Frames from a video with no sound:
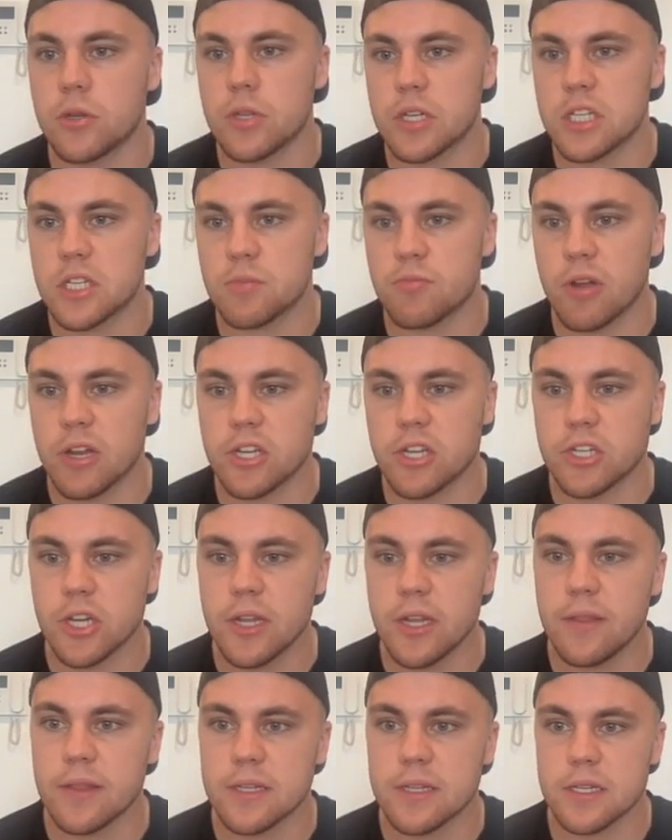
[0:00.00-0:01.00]
this
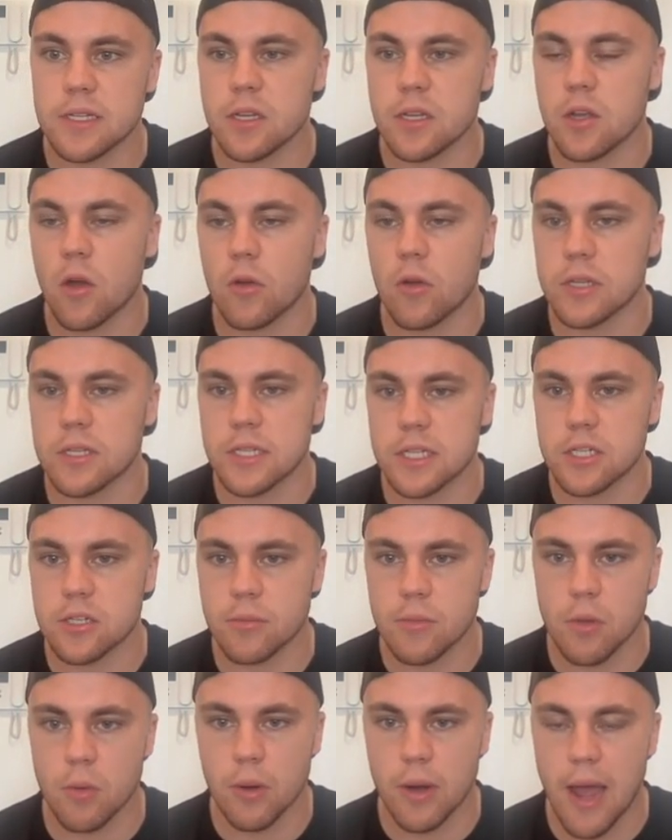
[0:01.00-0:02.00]
spreadsheet. This is the kind of
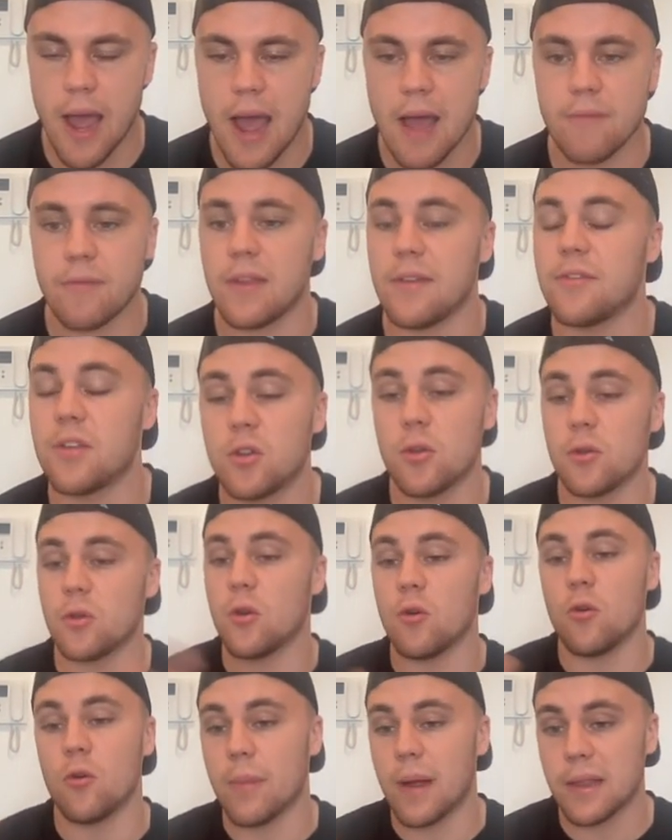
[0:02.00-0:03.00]
system you want to have if you're doing it
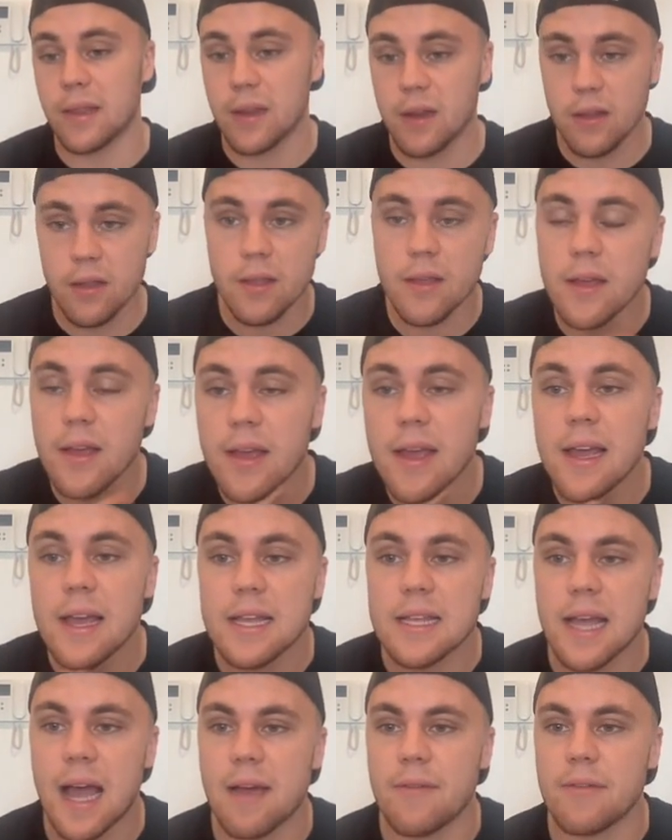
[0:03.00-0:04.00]
all manually.
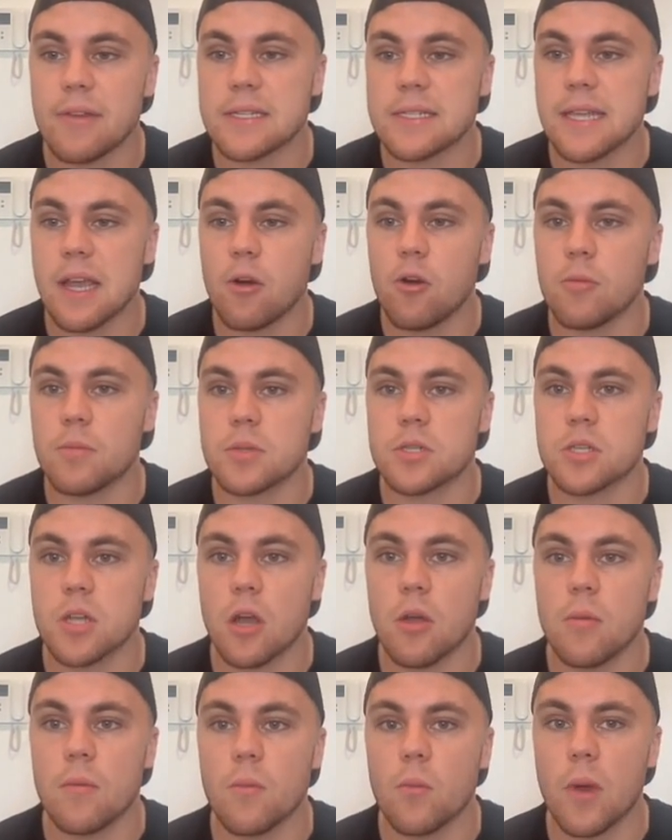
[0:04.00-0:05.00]
Have it set up
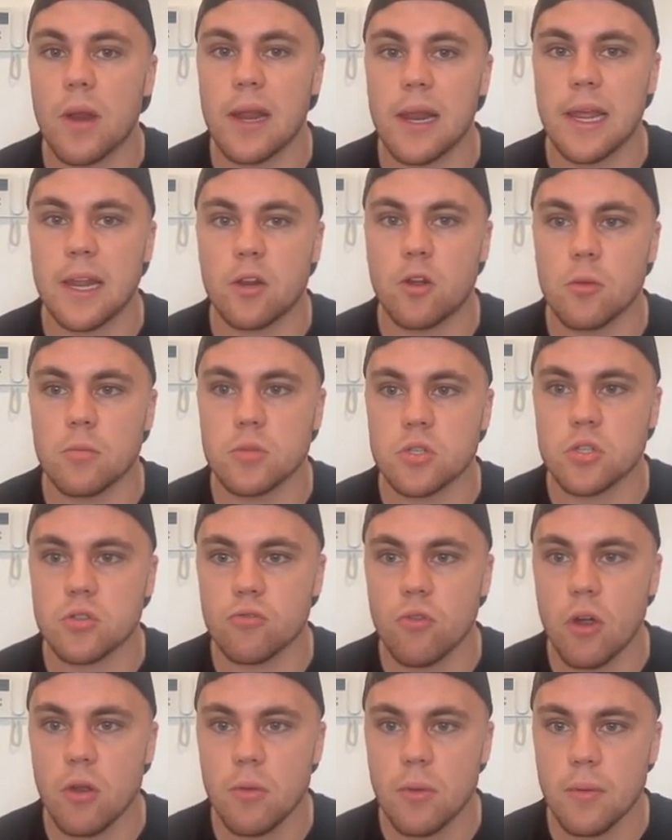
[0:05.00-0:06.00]
so when a lead comes
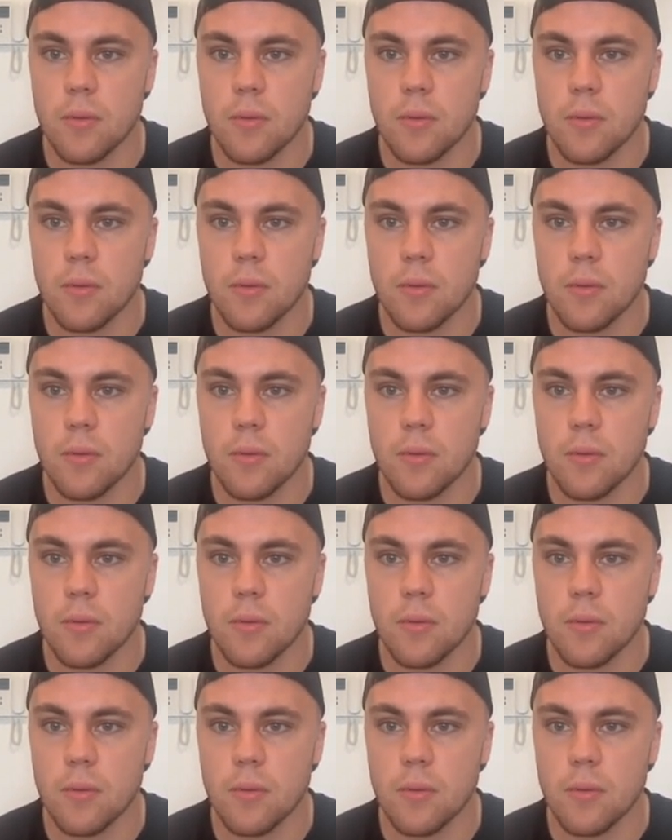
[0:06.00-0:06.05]
through,